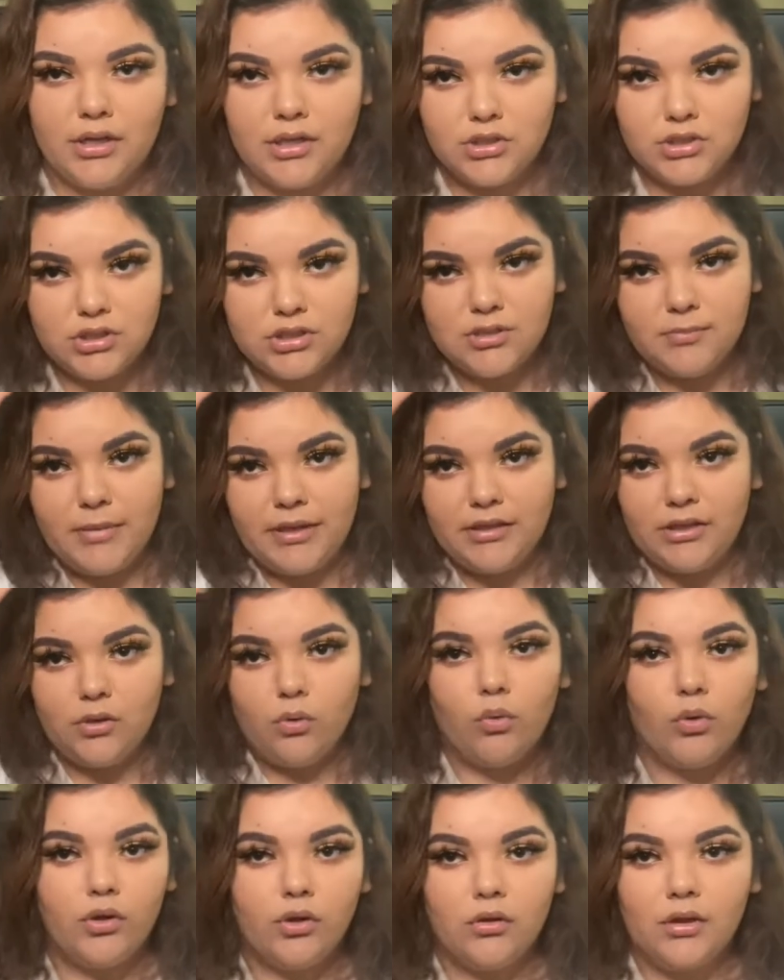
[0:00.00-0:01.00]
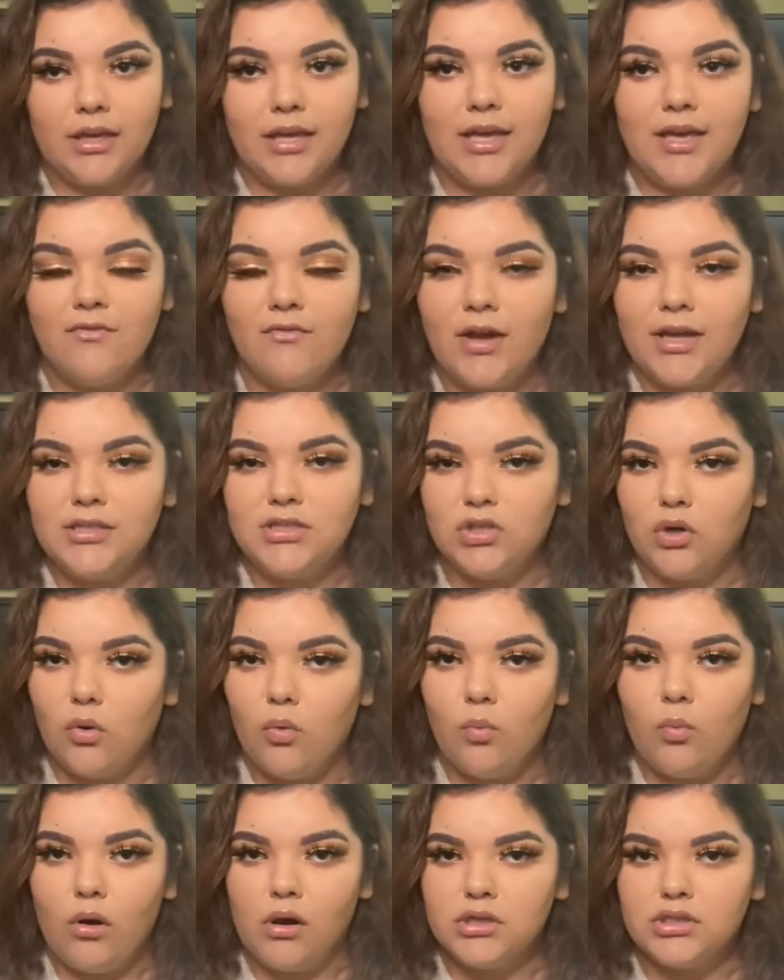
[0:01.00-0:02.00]
It's just mainly oily. If I don't
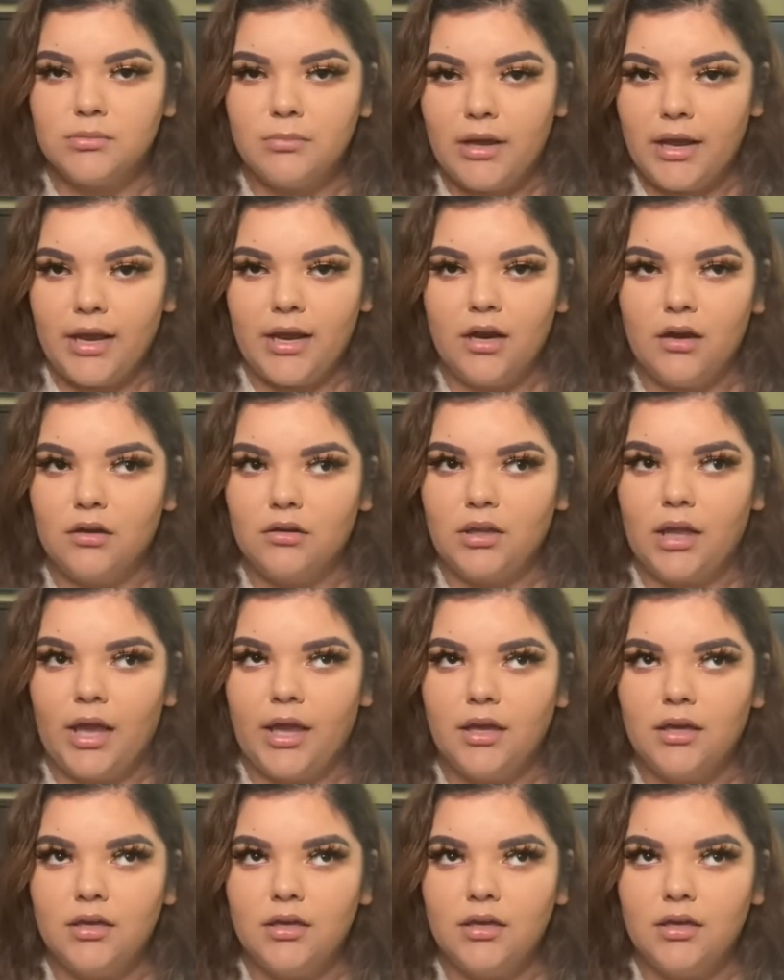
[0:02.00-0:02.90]
wash my hair, like